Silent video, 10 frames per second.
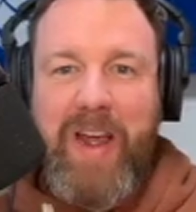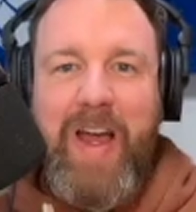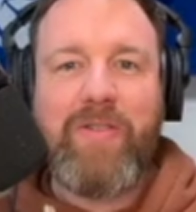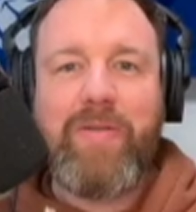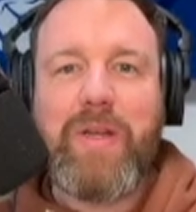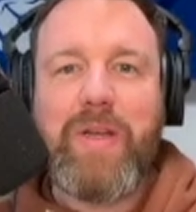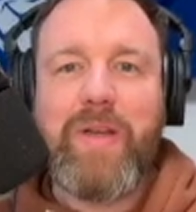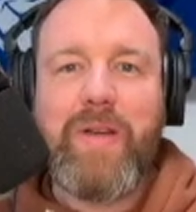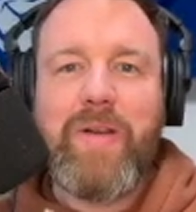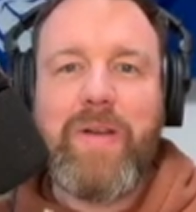have to
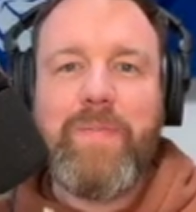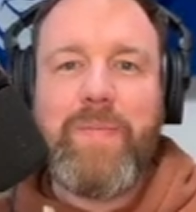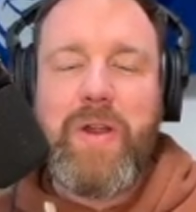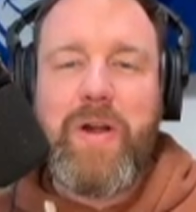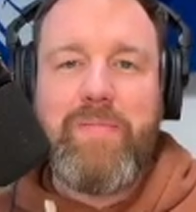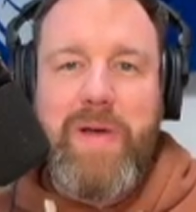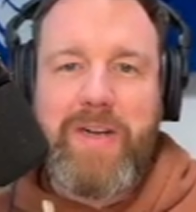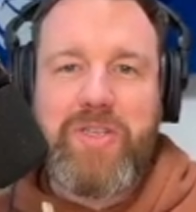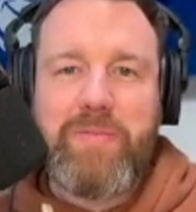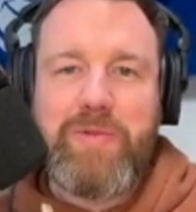be,
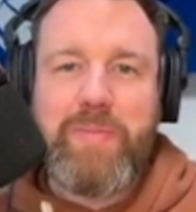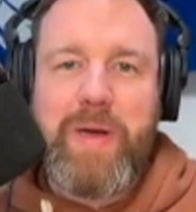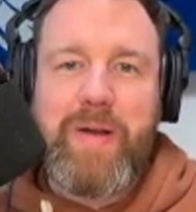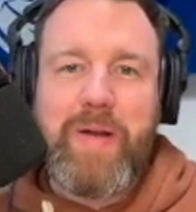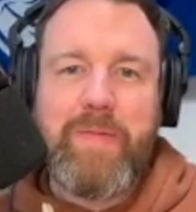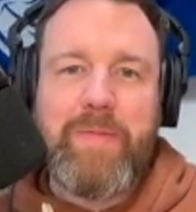matchup dependent.